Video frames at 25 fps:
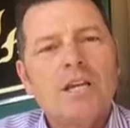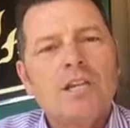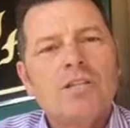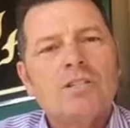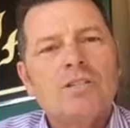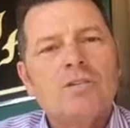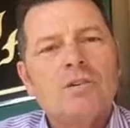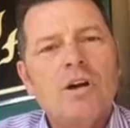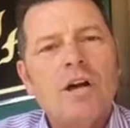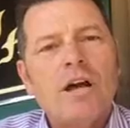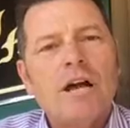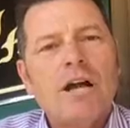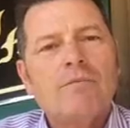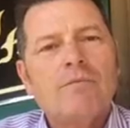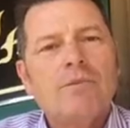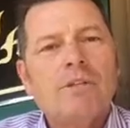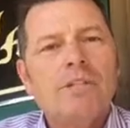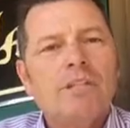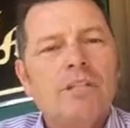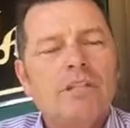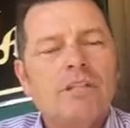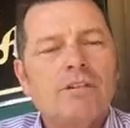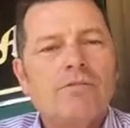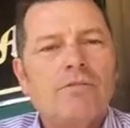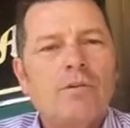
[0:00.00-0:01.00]
So I
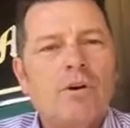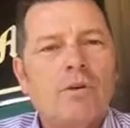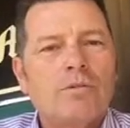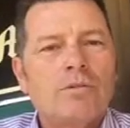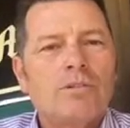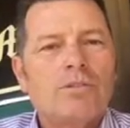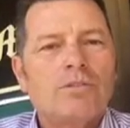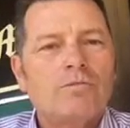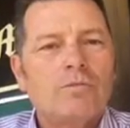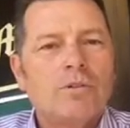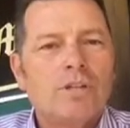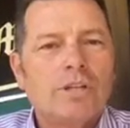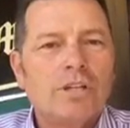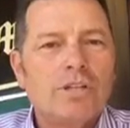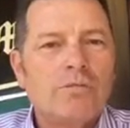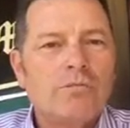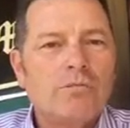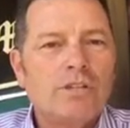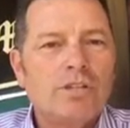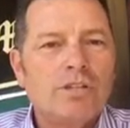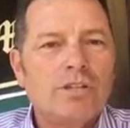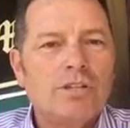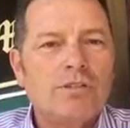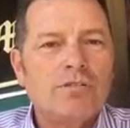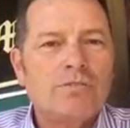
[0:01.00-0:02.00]
really look forward to working
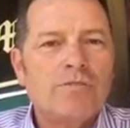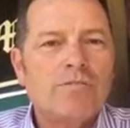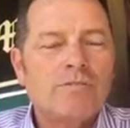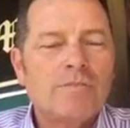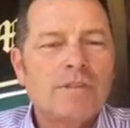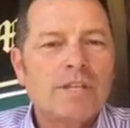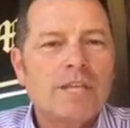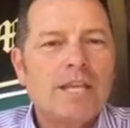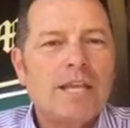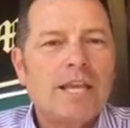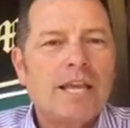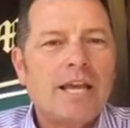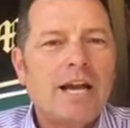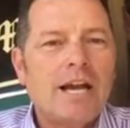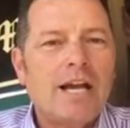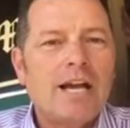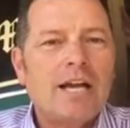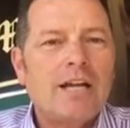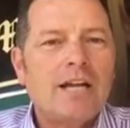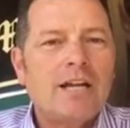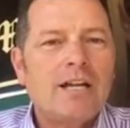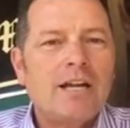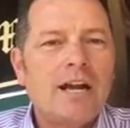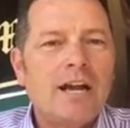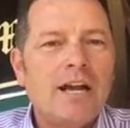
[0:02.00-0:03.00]
with you.
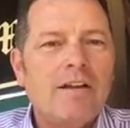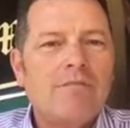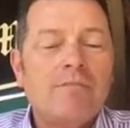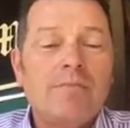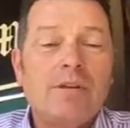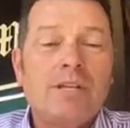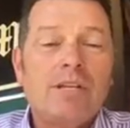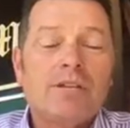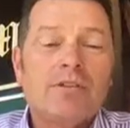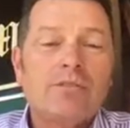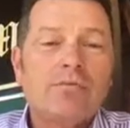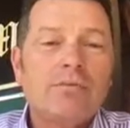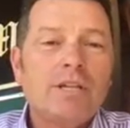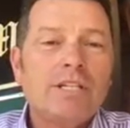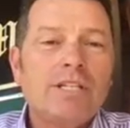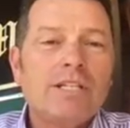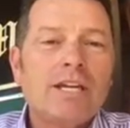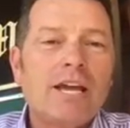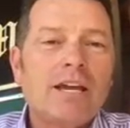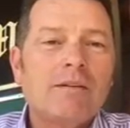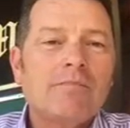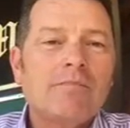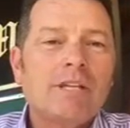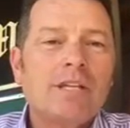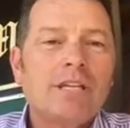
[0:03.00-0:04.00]
I've been a
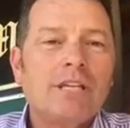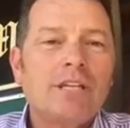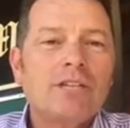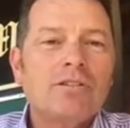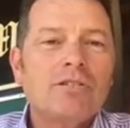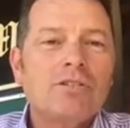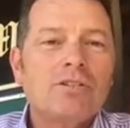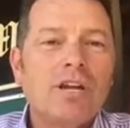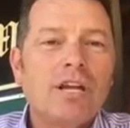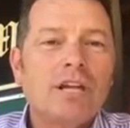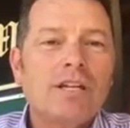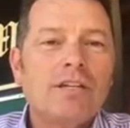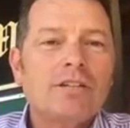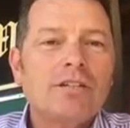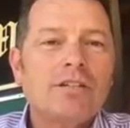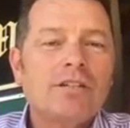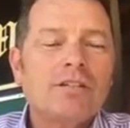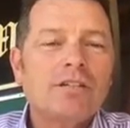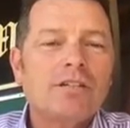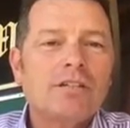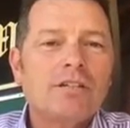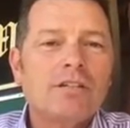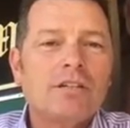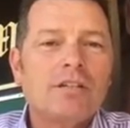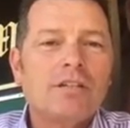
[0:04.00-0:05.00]
three-time leading trainer,
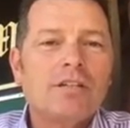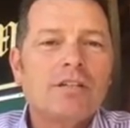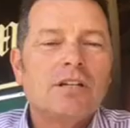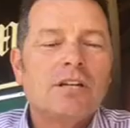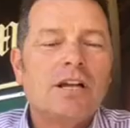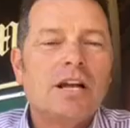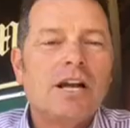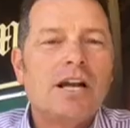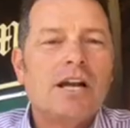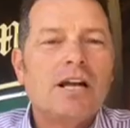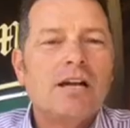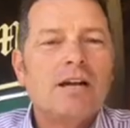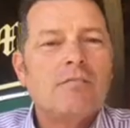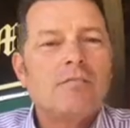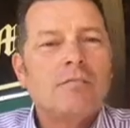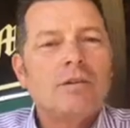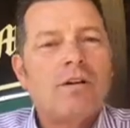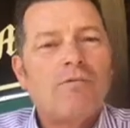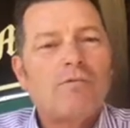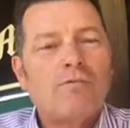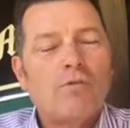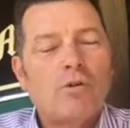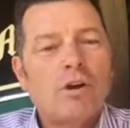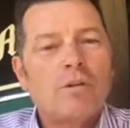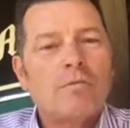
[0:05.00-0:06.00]

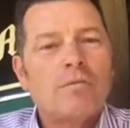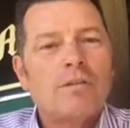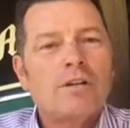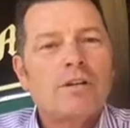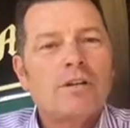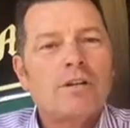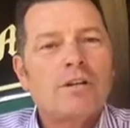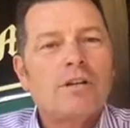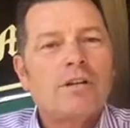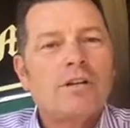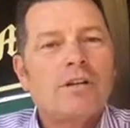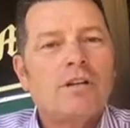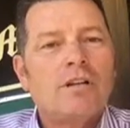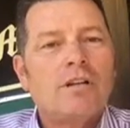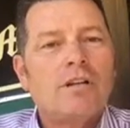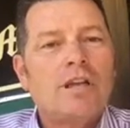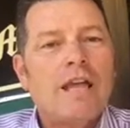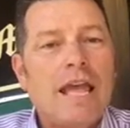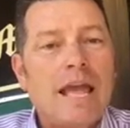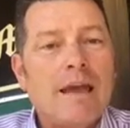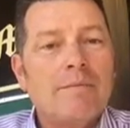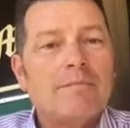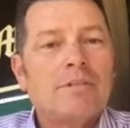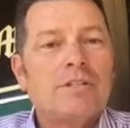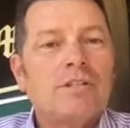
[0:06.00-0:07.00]
a former
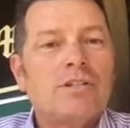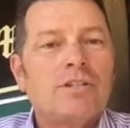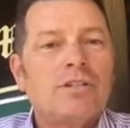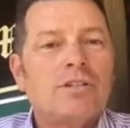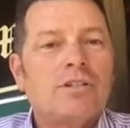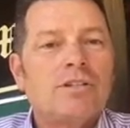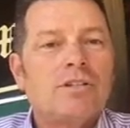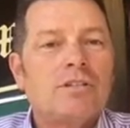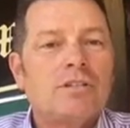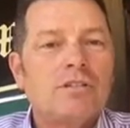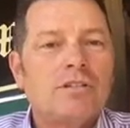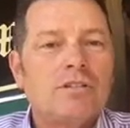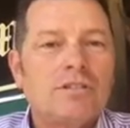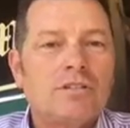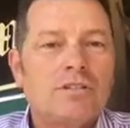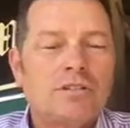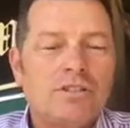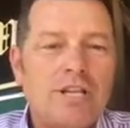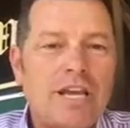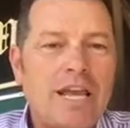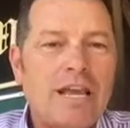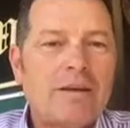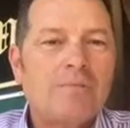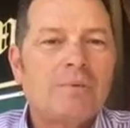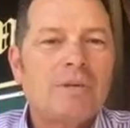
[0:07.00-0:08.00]
amateur
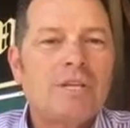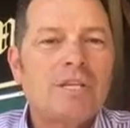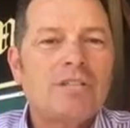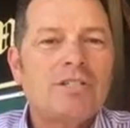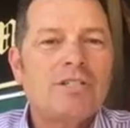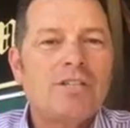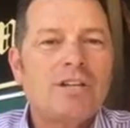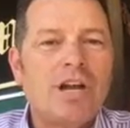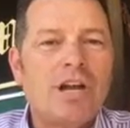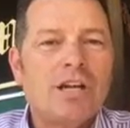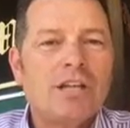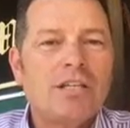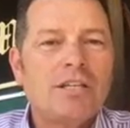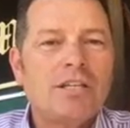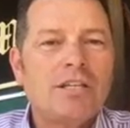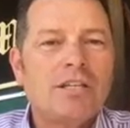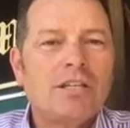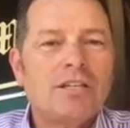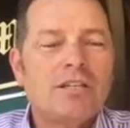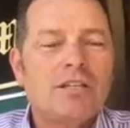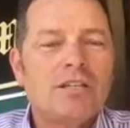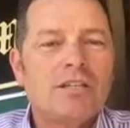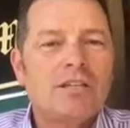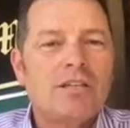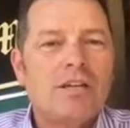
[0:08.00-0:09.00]
champion
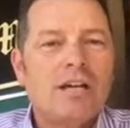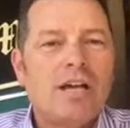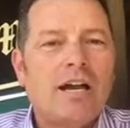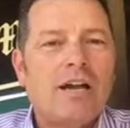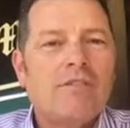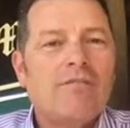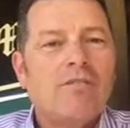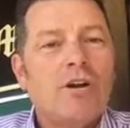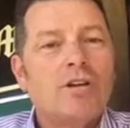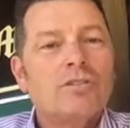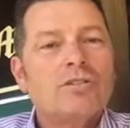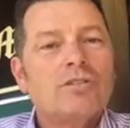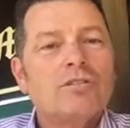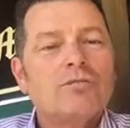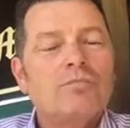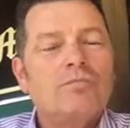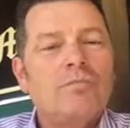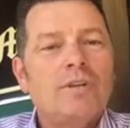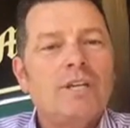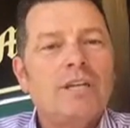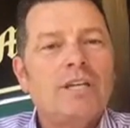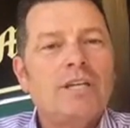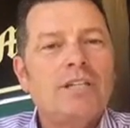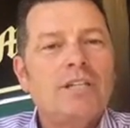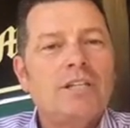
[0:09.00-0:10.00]
jockey. I've also
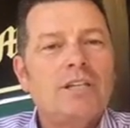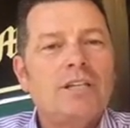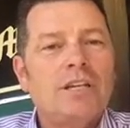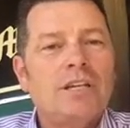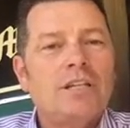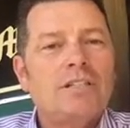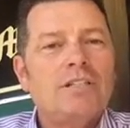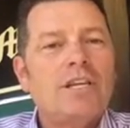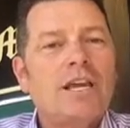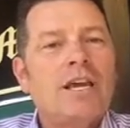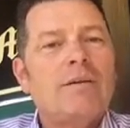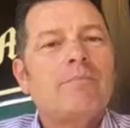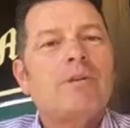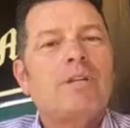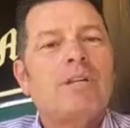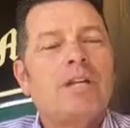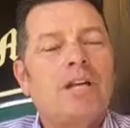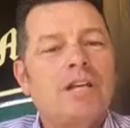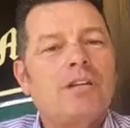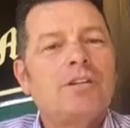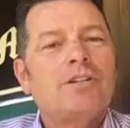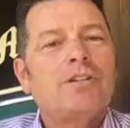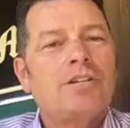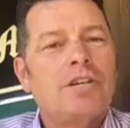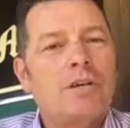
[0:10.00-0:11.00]
been a champion
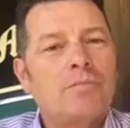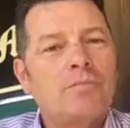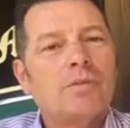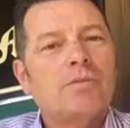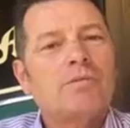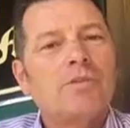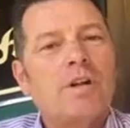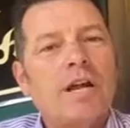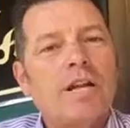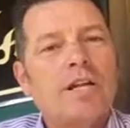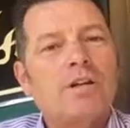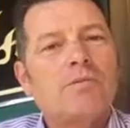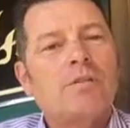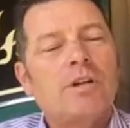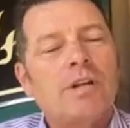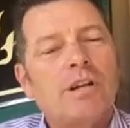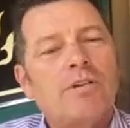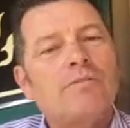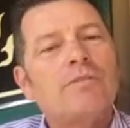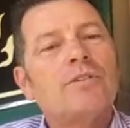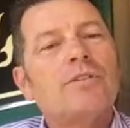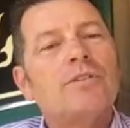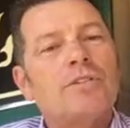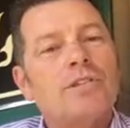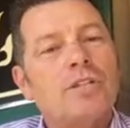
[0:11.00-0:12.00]
hunter jumper rider when I
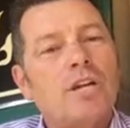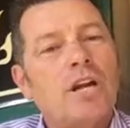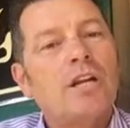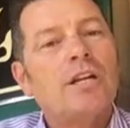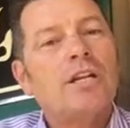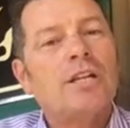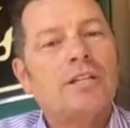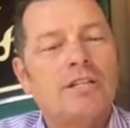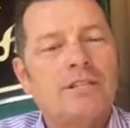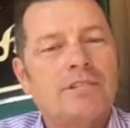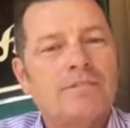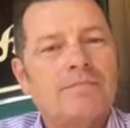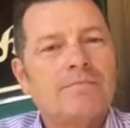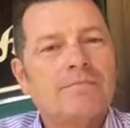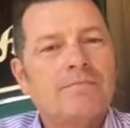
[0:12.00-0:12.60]
first started.